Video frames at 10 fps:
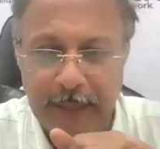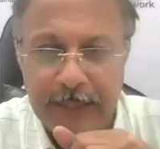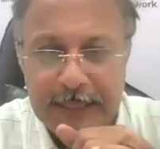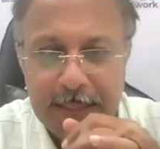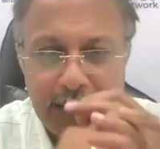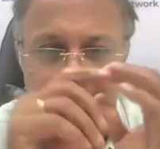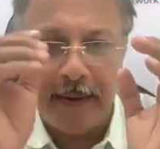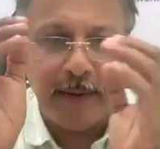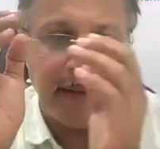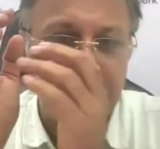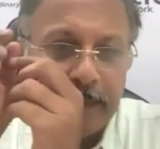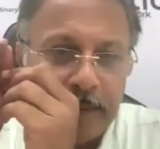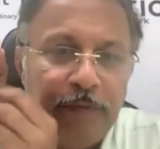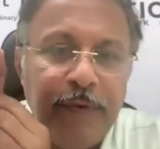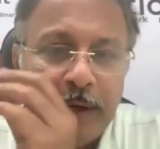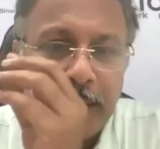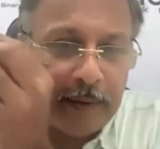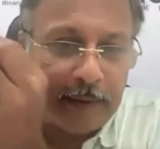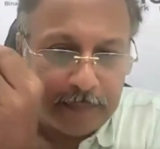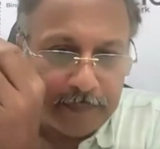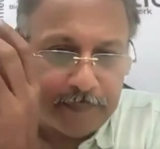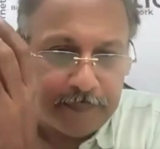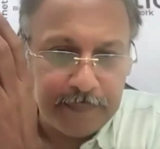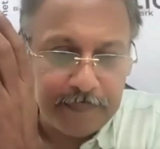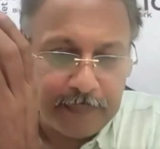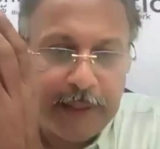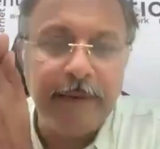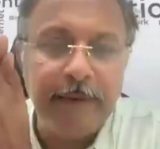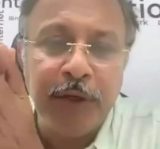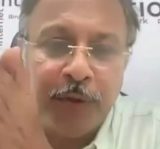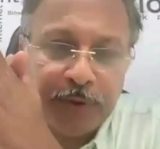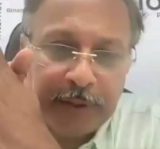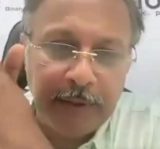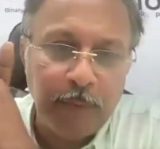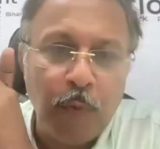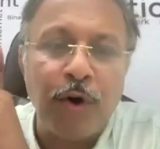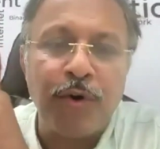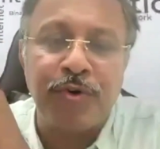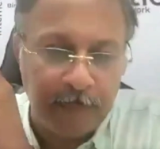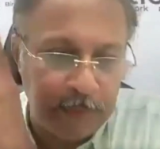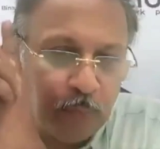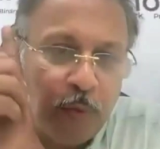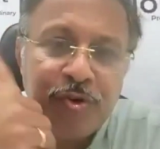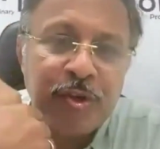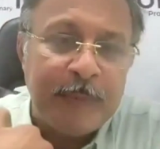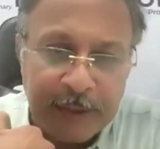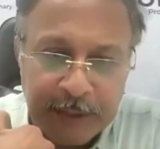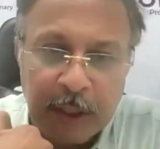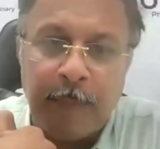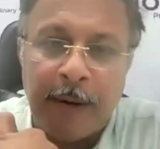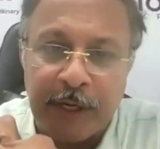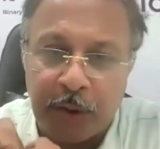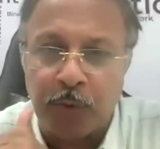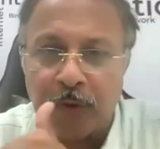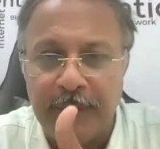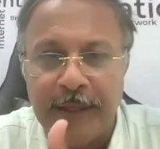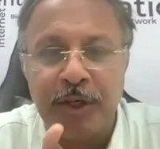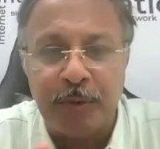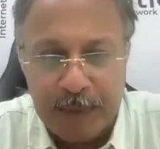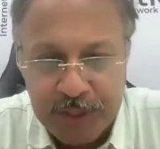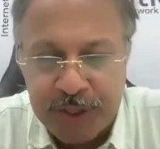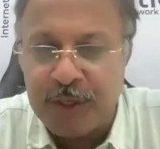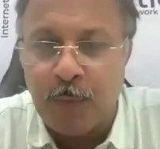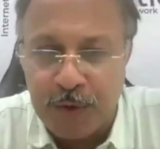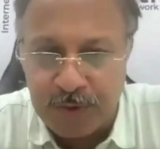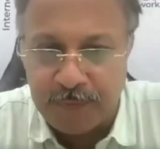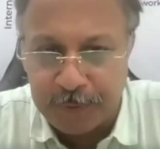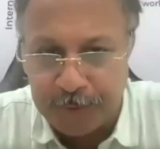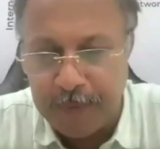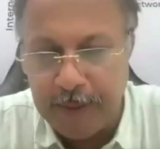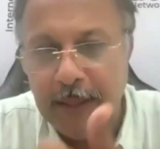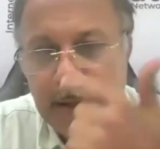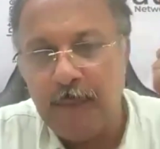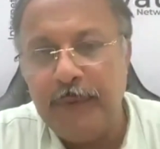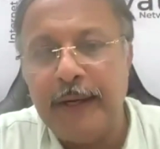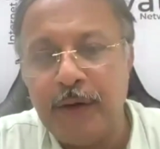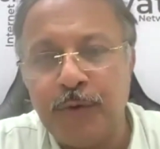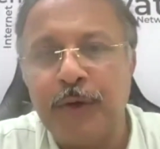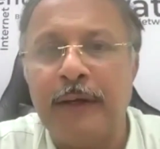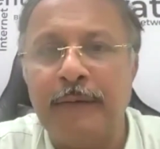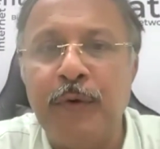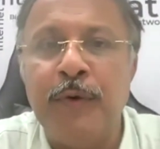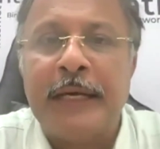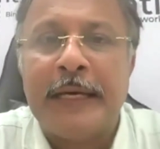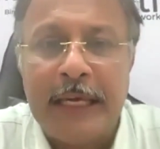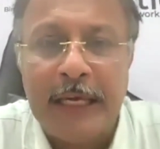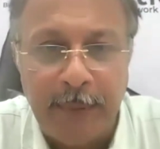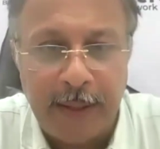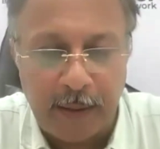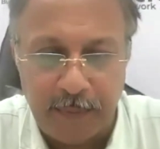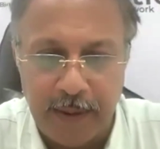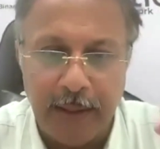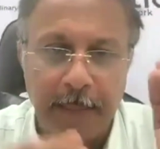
Friends, we are giving you the WhatsApp, because WhatsApp is a third party tool. We need to purchase WhatsApp for it. We are also giving you the email.